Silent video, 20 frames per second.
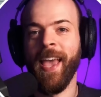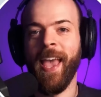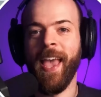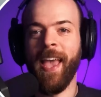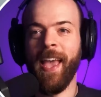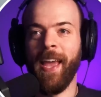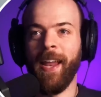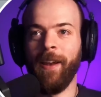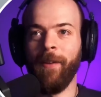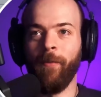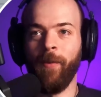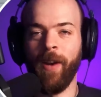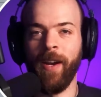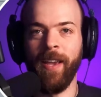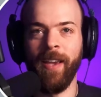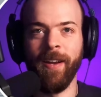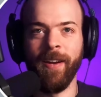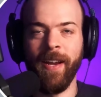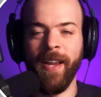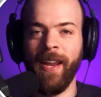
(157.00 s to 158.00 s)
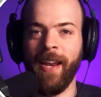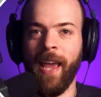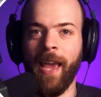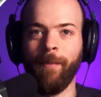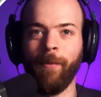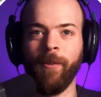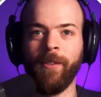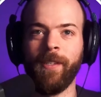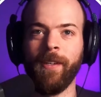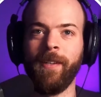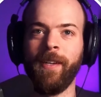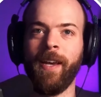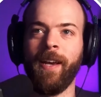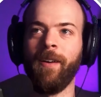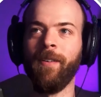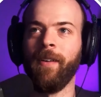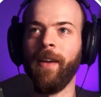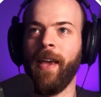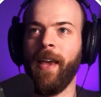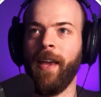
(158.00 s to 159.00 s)
and we're here in Ableton
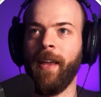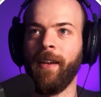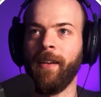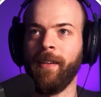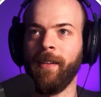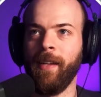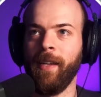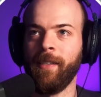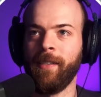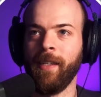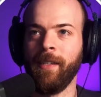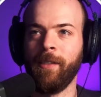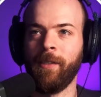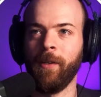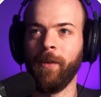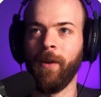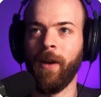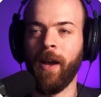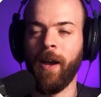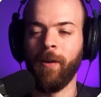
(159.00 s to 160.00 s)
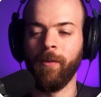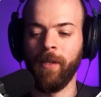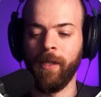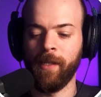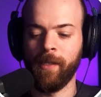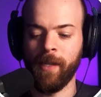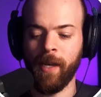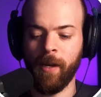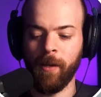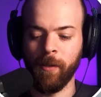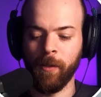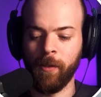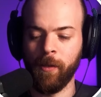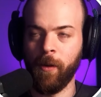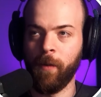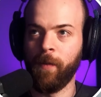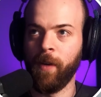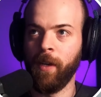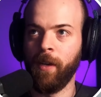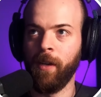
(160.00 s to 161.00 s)
now, and listen to how this sounds
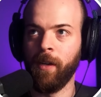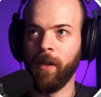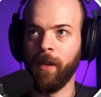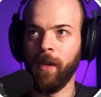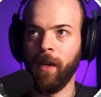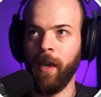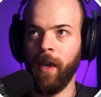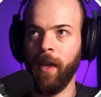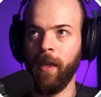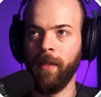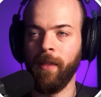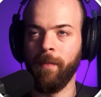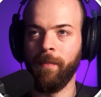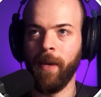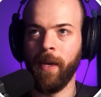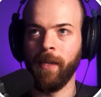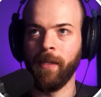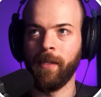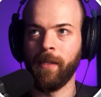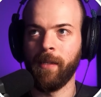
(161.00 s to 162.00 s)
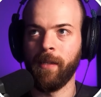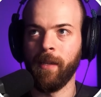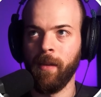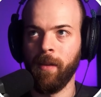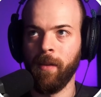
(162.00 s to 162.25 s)
over here in the bass.